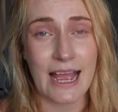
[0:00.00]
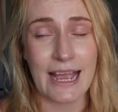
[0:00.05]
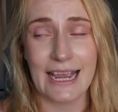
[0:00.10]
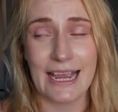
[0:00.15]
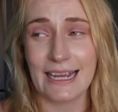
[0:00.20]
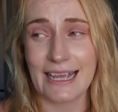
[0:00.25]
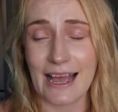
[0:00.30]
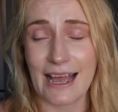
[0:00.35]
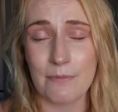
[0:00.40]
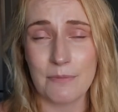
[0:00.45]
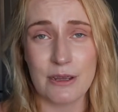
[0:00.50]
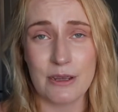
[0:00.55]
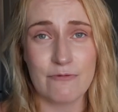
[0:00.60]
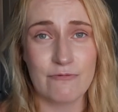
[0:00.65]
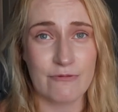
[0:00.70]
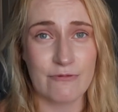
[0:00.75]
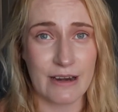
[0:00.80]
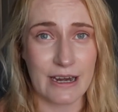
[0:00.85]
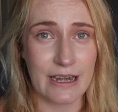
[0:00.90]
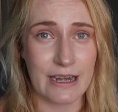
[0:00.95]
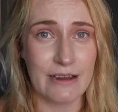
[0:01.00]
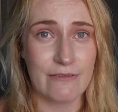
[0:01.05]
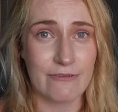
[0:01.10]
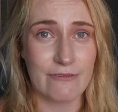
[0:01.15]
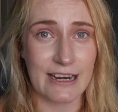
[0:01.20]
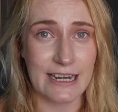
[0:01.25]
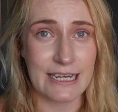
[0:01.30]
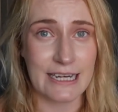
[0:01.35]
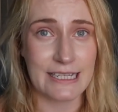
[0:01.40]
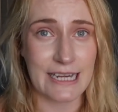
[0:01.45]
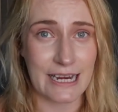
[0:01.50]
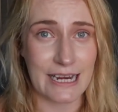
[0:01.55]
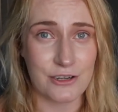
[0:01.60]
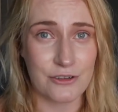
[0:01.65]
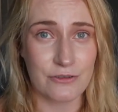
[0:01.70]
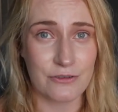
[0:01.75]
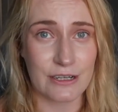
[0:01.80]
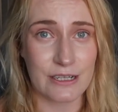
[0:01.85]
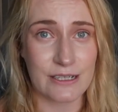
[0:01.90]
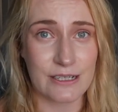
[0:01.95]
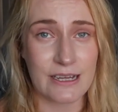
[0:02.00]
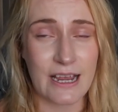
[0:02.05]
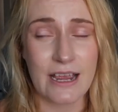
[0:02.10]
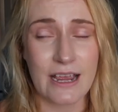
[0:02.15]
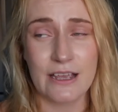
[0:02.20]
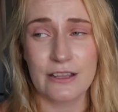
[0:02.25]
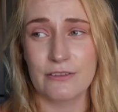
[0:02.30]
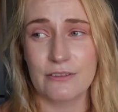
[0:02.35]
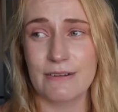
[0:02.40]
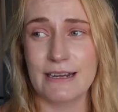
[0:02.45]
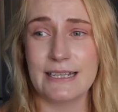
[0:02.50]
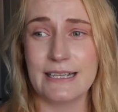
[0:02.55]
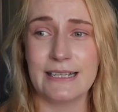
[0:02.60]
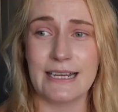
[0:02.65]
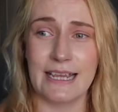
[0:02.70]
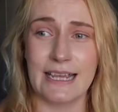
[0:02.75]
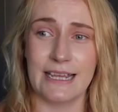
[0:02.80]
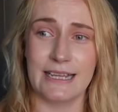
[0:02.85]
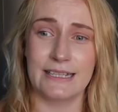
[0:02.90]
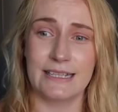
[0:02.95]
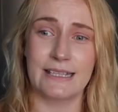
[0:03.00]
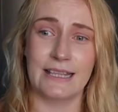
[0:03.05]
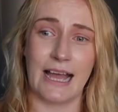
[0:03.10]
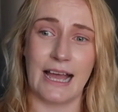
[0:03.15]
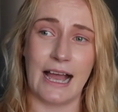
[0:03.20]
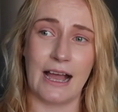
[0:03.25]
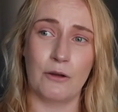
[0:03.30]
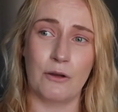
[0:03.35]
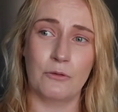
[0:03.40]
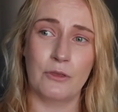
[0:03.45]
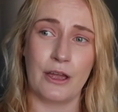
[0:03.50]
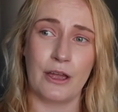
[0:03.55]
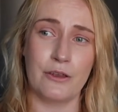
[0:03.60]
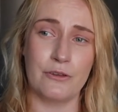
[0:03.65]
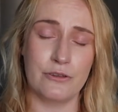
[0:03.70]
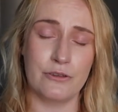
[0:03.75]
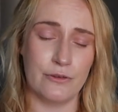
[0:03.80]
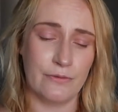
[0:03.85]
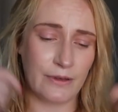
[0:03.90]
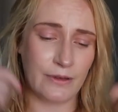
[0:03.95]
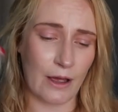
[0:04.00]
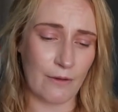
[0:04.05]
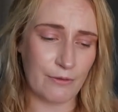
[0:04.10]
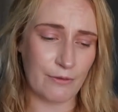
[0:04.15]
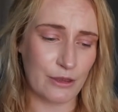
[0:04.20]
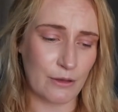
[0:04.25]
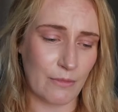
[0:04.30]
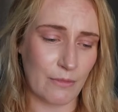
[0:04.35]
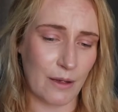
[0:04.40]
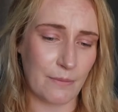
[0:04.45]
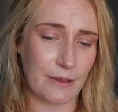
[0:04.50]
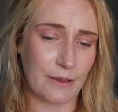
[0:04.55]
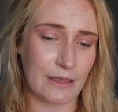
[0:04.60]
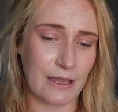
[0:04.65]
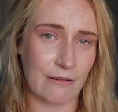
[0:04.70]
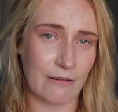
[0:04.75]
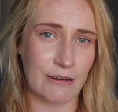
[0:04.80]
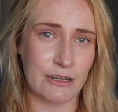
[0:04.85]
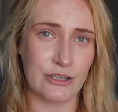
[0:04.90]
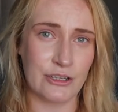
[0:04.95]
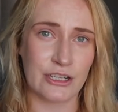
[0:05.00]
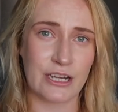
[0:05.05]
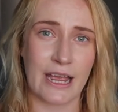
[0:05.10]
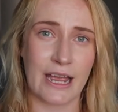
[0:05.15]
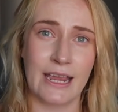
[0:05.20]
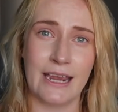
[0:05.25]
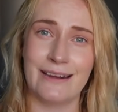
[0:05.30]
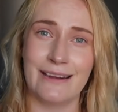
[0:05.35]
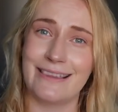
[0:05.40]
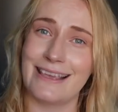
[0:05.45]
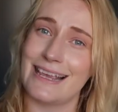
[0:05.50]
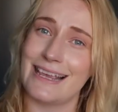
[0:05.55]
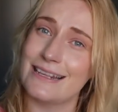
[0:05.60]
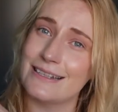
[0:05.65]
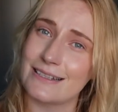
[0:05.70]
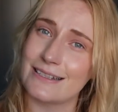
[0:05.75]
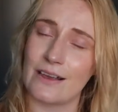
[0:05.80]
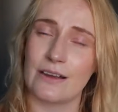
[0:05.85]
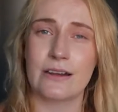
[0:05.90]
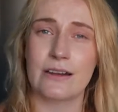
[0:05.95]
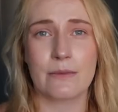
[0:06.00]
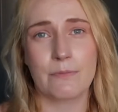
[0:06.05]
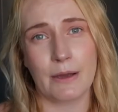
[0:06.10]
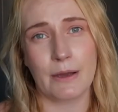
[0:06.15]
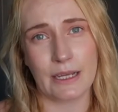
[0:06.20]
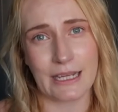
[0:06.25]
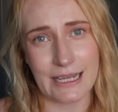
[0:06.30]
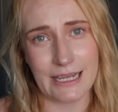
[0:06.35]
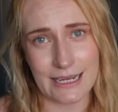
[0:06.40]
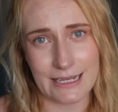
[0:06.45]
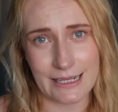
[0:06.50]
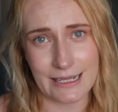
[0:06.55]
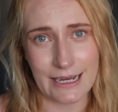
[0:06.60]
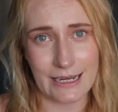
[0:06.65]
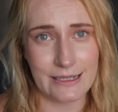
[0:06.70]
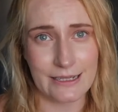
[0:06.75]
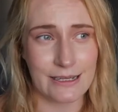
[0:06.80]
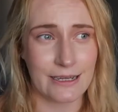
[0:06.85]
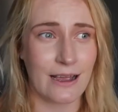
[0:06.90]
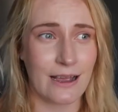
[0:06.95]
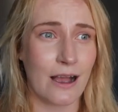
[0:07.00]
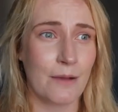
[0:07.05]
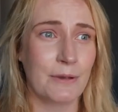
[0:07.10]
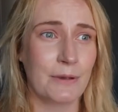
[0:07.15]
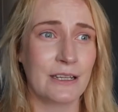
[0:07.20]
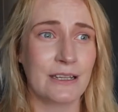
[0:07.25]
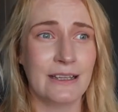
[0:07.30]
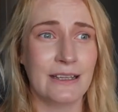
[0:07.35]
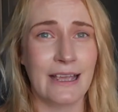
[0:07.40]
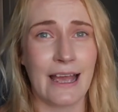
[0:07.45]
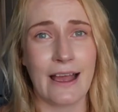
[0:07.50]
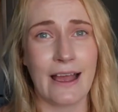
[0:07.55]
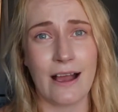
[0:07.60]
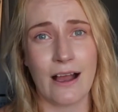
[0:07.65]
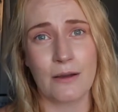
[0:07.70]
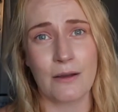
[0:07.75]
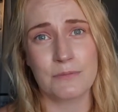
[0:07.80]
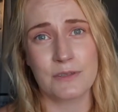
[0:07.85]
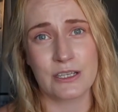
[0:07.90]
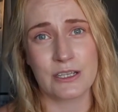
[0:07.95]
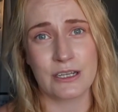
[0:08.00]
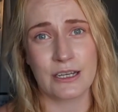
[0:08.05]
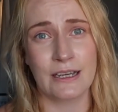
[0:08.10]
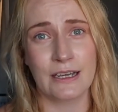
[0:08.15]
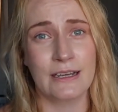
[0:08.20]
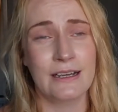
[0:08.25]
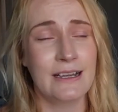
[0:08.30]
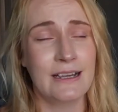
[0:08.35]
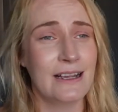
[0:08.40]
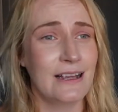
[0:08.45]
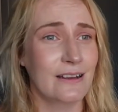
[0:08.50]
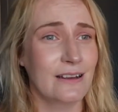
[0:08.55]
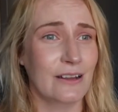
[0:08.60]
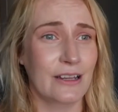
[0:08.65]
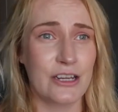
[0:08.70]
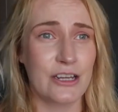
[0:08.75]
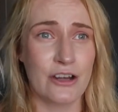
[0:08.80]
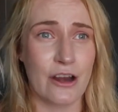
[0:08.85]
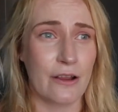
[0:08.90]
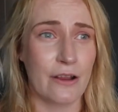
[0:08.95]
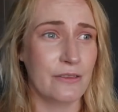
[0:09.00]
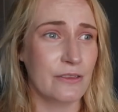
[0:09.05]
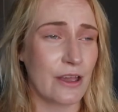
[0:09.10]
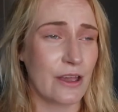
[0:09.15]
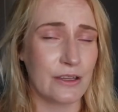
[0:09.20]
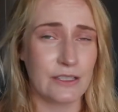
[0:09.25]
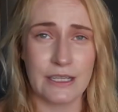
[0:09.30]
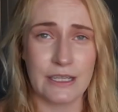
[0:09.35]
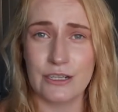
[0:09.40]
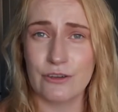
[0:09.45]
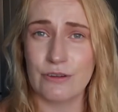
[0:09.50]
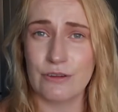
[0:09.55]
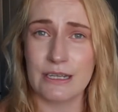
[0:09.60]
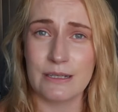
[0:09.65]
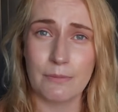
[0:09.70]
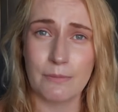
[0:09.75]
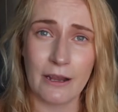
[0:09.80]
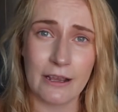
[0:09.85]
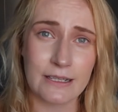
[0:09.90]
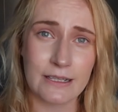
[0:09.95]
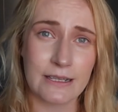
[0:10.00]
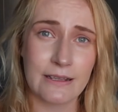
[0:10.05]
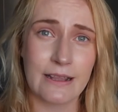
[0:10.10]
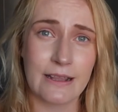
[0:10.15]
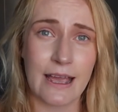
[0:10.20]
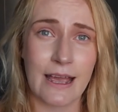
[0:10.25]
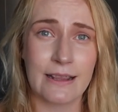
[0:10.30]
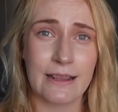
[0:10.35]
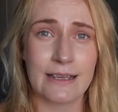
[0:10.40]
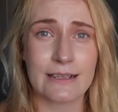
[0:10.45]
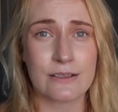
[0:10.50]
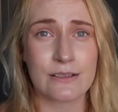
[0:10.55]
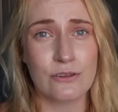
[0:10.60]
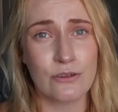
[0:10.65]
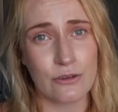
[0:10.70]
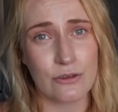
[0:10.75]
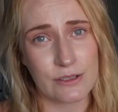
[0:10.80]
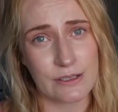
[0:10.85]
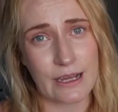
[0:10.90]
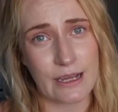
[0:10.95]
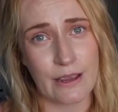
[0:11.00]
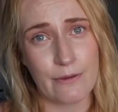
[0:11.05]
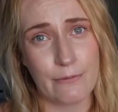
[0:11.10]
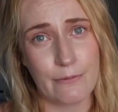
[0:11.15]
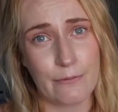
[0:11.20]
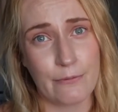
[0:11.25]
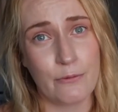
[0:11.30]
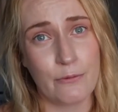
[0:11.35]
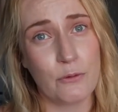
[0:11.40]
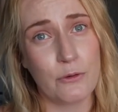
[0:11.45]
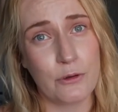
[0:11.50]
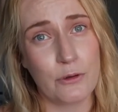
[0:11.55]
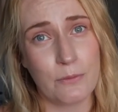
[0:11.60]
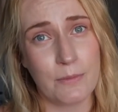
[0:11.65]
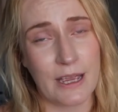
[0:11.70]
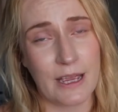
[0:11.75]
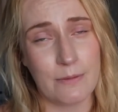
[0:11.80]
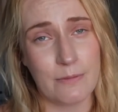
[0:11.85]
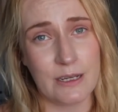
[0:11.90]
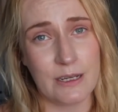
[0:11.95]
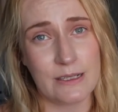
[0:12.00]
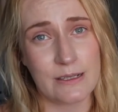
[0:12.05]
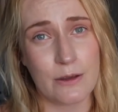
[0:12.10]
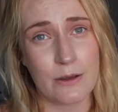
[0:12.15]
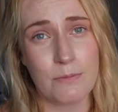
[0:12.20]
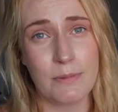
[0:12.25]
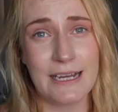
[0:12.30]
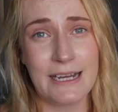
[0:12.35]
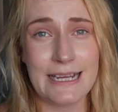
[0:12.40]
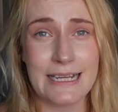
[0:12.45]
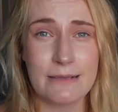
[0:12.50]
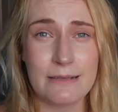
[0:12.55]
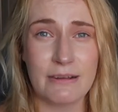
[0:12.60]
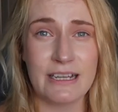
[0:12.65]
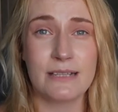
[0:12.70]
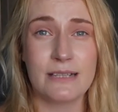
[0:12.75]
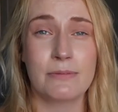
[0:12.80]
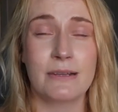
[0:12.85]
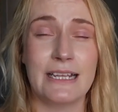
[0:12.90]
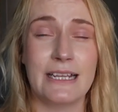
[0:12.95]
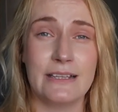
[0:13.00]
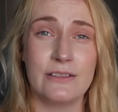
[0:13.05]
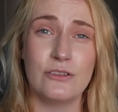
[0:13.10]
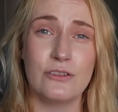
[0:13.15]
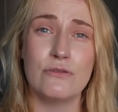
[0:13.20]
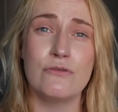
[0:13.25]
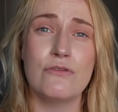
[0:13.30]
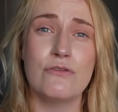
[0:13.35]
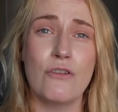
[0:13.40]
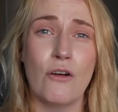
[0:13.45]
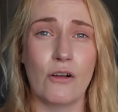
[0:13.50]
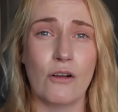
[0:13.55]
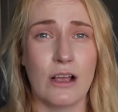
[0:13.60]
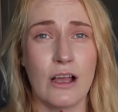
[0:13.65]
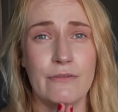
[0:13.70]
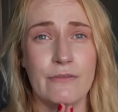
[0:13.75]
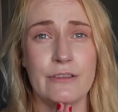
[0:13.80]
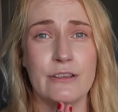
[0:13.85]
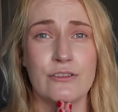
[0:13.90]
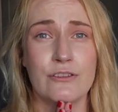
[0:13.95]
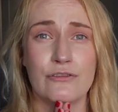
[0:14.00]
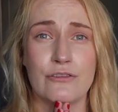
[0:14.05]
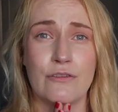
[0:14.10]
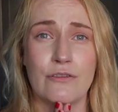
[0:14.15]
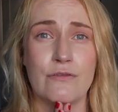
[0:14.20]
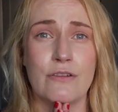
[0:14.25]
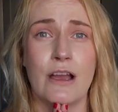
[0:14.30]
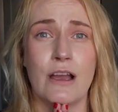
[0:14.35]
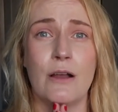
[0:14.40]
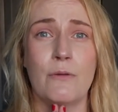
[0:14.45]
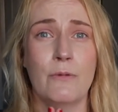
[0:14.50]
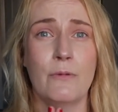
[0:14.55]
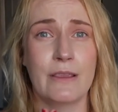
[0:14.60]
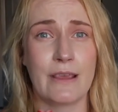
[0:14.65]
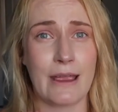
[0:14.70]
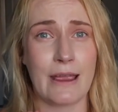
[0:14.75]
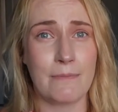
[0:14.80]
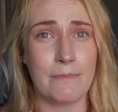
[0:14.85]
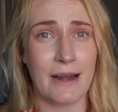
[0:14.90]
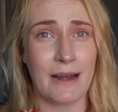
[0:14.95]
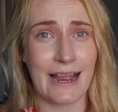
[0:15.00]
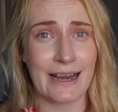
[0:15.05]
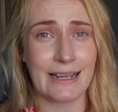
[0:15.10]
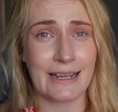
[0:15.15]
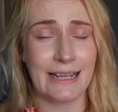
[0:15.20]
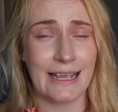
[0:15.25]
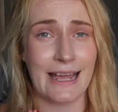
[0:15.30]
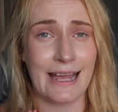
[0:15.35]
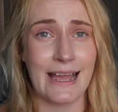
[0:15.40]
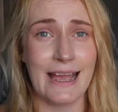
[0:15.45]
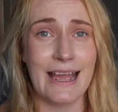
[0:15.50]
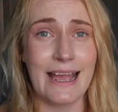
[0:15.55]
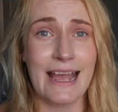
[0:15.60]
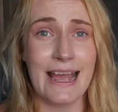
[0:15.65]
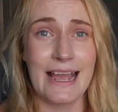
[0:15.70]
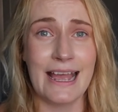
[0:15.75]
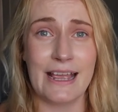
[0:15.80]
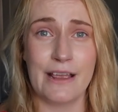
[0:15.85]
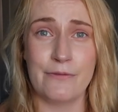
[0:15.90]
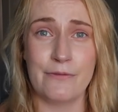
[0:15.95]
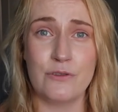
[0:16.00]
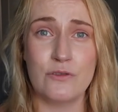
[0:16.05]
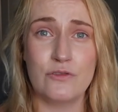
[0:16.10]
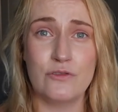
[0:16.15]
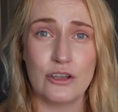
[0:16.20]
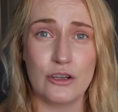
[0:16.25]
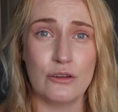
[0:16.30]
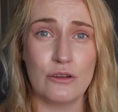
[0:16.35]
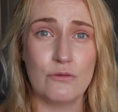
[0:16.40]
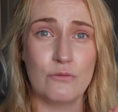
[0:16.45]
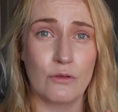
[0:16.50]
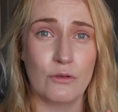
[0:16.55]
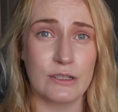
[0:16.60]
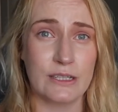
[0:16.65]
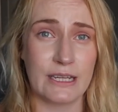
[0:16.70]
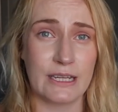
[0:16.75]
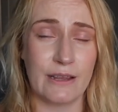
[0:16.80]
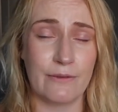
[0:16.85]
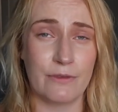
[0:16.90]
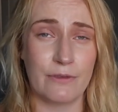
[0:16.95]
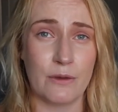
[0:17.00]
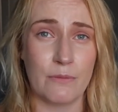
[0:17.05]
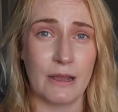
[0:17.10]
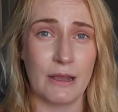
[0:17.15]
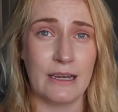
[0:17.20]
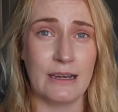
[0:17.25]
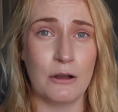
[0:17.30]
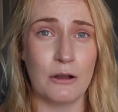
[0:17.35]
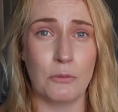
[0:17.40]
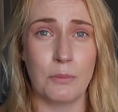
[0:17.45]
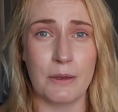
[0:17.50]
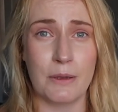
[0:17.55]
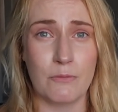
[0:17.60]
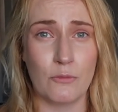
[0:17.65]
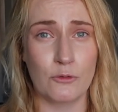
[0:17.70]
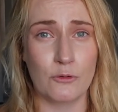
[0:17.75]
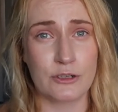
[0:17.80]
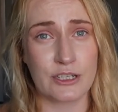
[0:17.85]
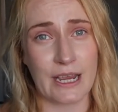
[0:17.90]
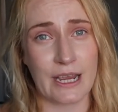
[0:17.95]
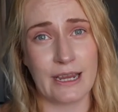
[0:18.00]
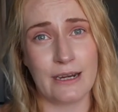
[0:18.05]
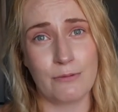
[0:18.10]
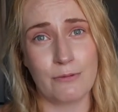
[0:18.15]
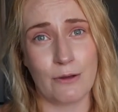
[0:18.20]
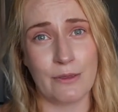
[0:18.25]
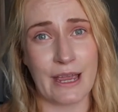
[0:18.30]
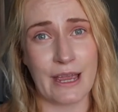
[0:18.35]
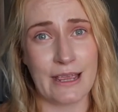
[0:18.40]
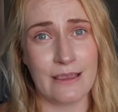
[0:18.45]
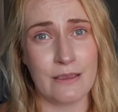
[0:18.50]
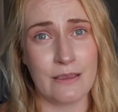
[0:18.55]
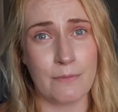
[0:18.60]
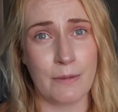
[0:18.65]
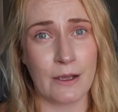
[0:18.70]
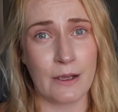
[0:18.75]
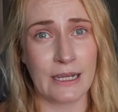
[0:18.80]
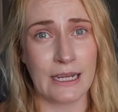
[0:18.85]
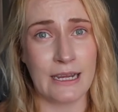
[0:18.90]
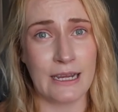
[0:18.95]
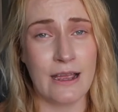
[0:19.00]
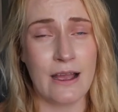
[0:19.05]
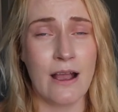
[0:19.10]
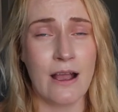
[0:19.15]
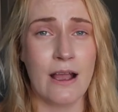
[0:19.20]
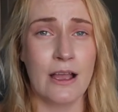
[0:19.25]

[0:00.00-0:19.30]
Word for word: It can be really, really dangerous. The reason is that although you've covered them up and they're in shade, the inside of the buggy is heating up. It can get up to like you know 30 degrees plus in there that's not safe for your baby so please please please do not cover the stroller with a blanket if you do want to give them a little bit more shade while they're in the buggy